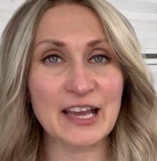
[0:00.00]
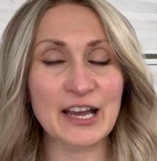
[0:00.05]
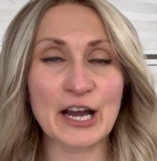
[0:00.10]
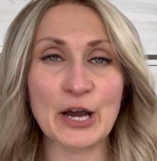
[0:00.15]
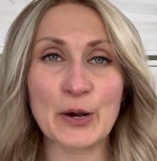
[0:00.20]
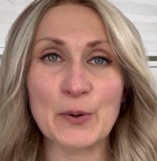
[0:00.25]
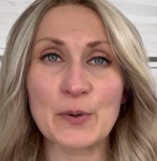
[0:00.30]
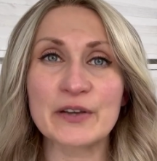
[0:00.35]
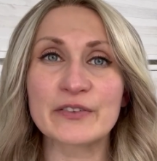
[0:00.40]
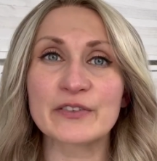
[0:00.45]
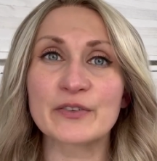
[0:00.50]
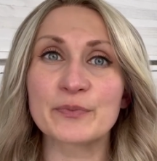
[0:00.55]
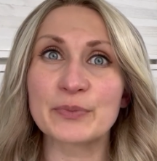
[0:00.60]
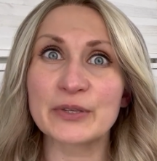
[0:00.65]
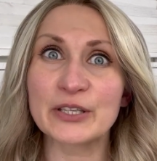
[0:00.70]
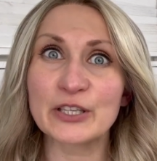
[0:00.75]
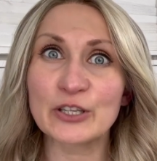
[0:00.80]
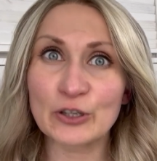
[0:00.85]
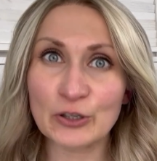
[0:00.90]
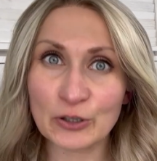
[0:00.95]
However,
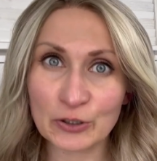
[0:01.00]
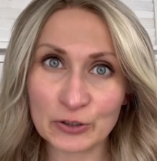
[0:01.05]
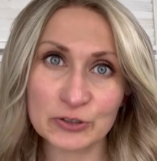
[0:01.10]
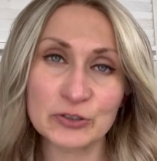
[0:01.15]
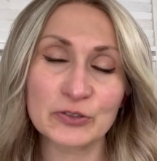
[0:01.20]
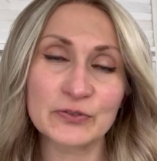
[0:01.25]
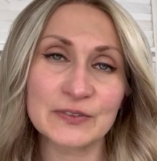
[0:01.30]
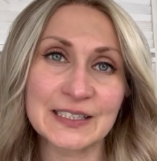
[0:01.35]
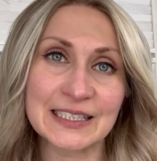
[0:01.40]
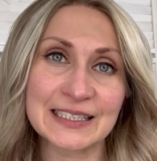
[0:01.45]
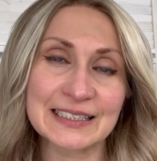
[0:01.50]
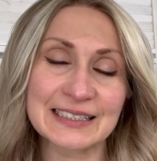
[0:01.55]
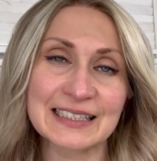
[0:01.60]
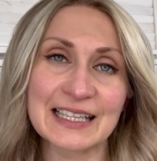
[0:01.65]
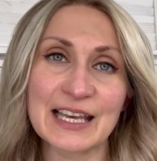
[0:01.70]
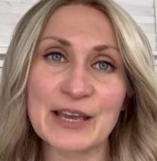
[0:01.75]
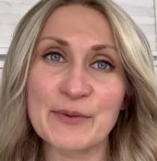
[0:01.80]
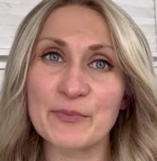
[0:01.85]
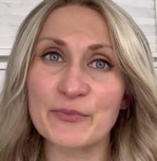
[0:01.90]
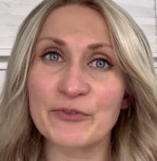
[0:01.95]
because of that
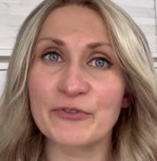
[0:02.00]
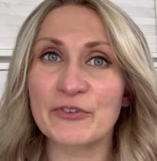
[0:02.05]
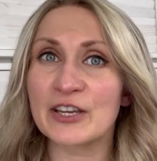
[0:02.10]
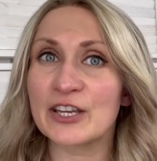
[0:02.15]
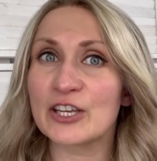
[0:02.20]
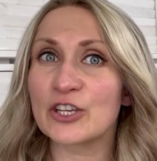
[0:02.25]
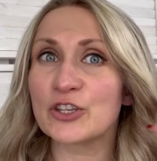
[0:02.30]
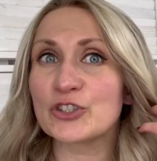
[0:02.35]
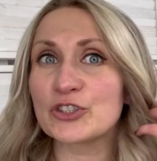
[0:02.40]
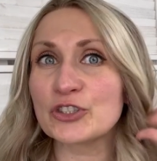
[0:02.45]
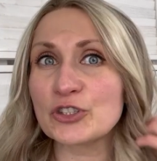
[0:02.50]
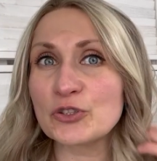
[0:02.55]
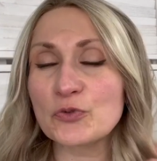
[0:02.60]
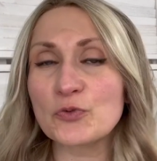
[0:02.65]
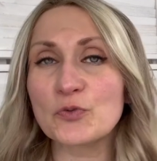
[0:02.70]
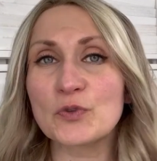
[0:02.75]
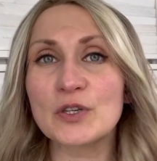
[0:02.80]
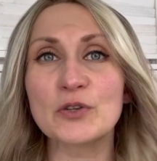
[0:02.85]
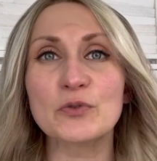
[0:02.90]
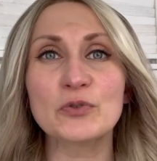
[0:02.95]
length, she
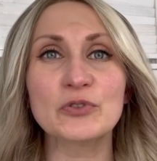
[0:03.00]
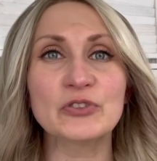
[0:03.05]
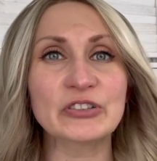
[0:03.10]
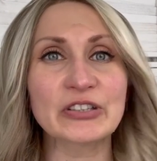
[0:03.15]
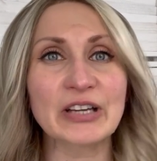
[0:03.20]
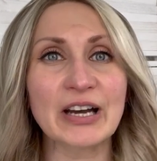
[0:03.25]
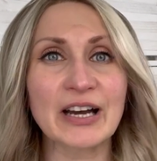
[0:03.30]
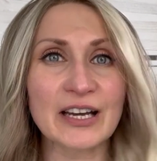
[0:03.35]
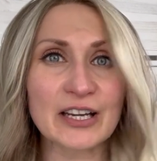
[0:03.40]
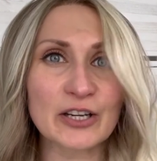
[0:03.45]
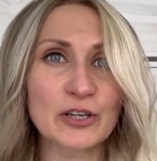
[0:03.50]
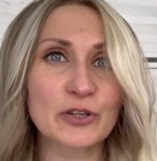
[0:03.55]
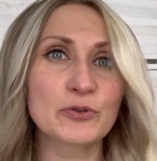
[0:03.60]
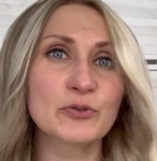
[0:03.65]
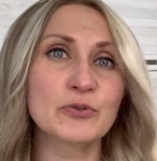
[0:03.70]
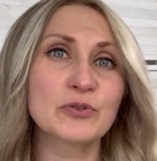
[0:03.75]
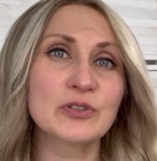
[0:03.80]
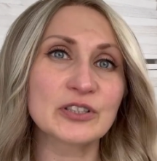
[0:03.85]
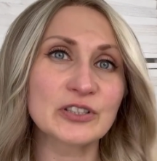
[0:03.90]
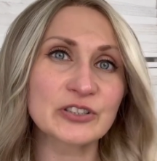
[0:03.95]
will
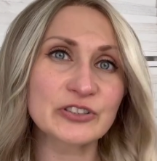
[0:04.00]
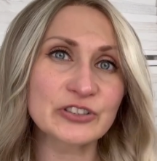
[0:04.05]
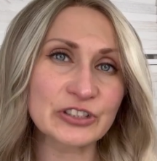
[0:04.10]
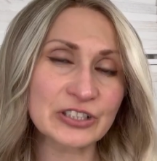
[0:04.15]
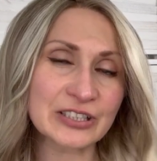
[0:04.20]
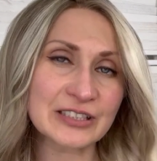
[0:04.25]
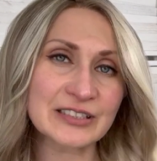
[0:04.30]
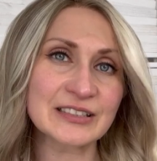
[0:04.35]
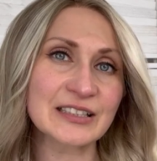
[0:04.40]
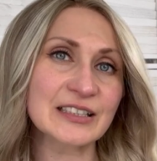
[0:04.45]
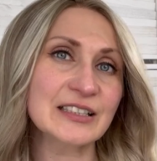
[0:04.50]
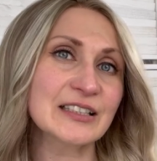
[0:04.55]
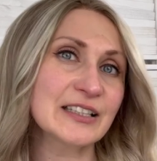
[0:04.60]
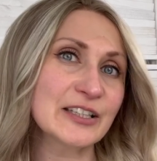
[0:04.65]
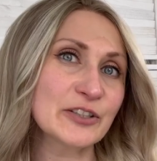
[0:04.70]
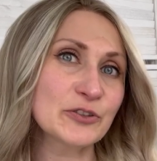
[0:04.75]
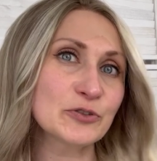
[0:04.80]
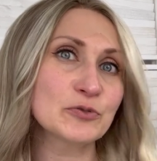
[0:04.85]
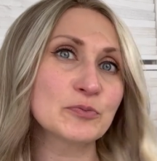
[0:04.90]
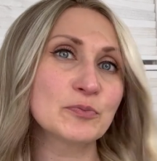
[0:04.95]
tangle just a
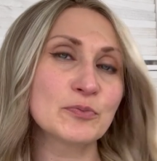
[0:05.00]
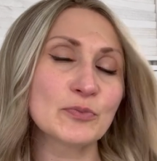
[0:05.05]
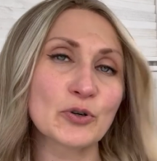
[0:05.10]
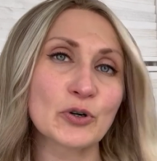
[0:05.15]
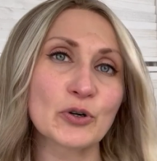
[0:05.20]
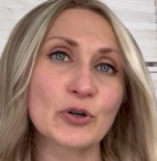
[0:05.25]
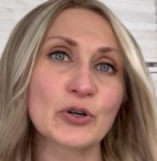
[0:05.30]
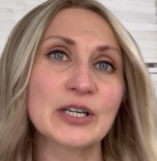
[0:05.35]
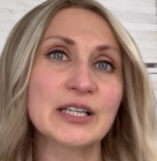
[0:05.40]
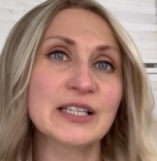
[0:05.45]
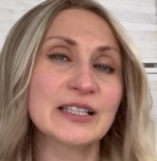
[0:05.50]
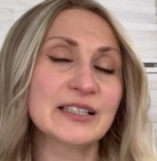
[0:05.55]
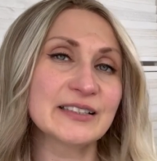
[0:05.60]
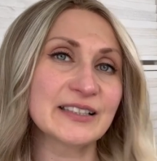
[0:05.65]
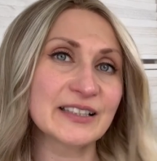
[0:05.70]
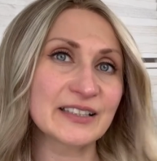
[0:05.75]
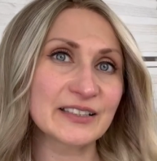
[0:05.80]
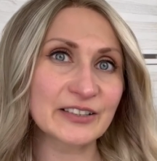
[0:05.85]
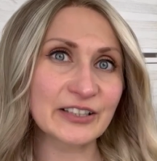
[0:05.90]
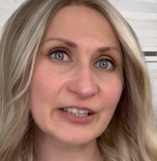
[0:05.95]
little more
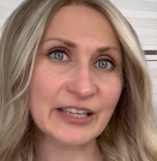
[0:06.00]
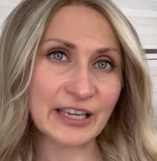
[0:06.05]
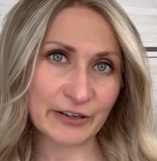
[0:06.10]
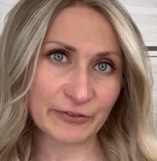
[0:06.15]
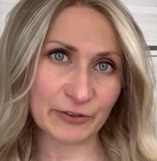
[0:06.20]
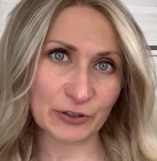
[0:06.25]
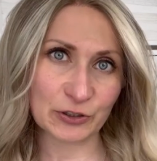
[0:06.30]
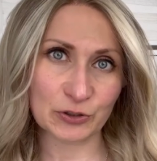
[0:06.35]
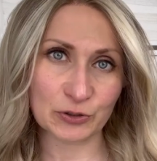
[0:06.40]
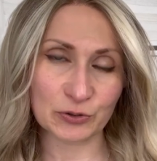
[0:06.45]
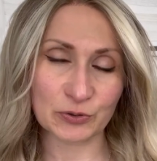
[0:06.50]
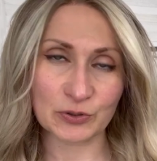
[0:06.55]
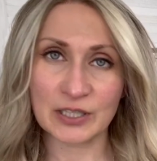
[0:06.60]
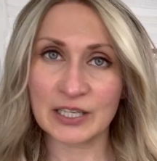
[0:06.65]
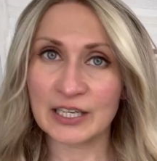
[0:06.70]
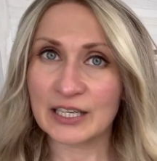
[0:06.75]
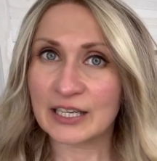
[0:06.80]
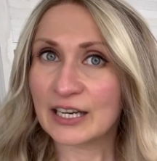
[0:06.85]
than the other two.